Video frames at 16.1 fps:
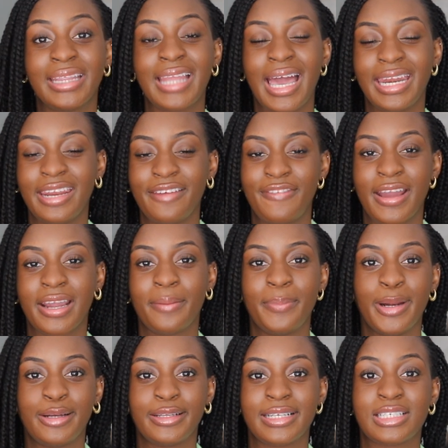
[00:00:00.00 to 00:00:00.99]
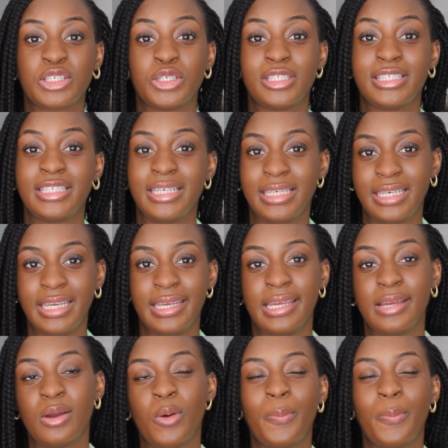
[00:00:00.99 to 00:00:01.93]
Then if I compare this to TD,